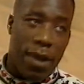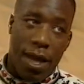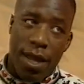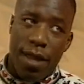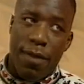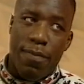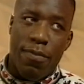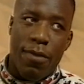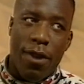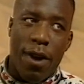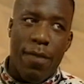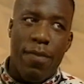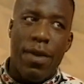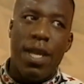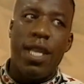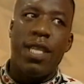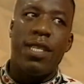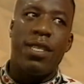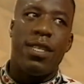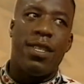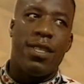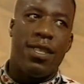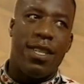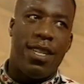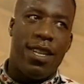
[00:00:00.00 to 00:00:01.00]
playing the Prime
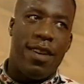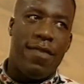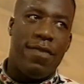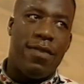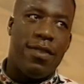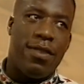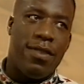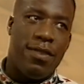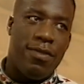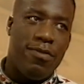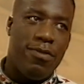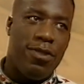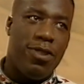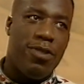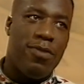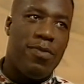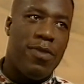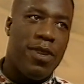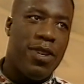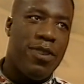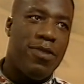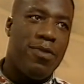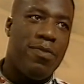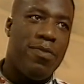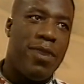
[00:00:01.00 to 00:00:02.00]
Minister's 11, which yeah.
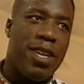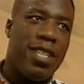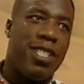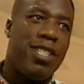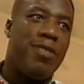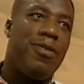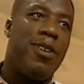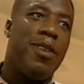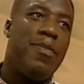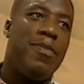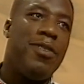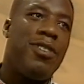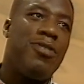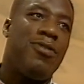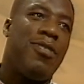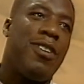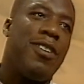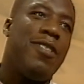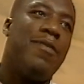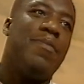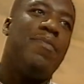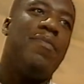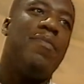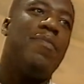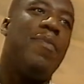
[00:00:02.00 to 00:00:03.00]
should be a good match. So I'll be
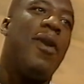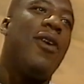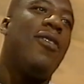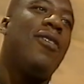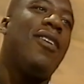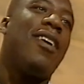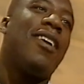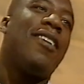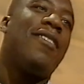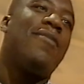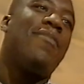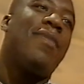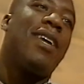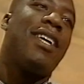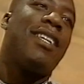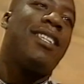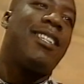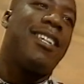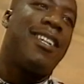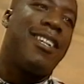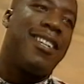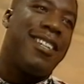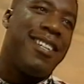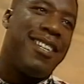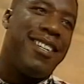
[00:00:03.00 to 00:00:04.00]
trying to bowl at
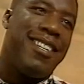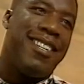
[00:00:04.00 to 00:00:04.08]
Major.